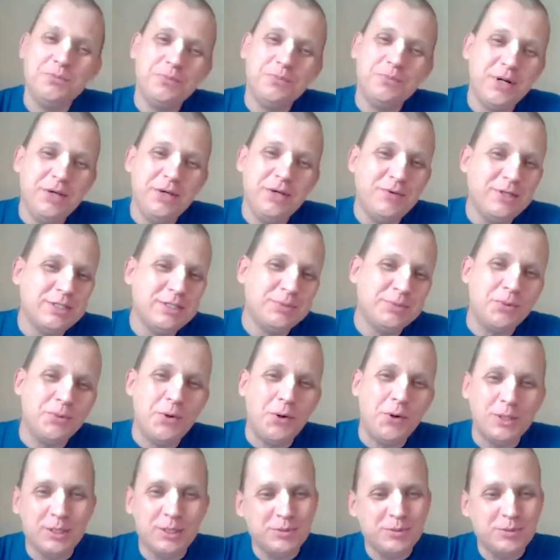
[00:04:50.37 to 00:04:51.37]
previous
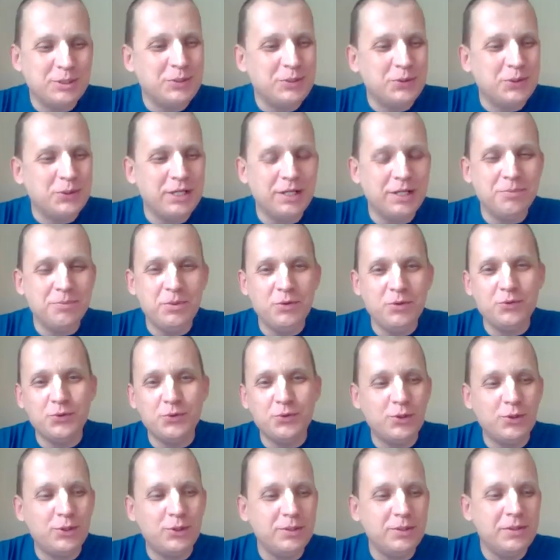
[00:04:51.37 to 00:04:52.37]
programs you had
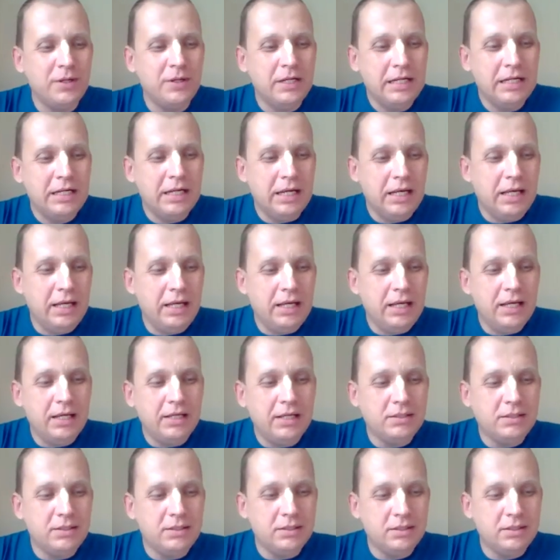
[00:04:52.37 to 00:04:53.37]
before.
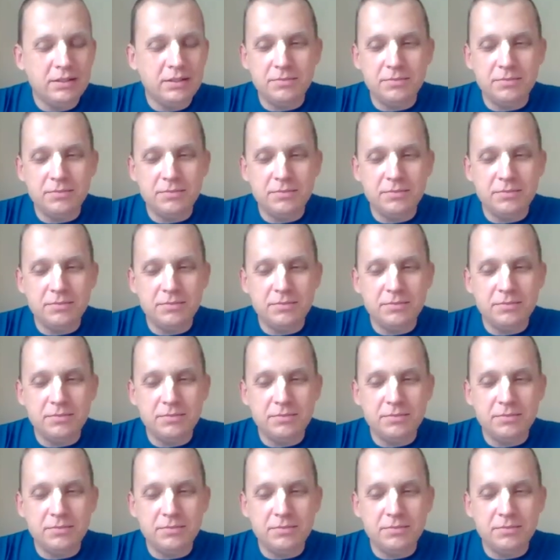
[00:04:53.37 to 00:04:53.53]
And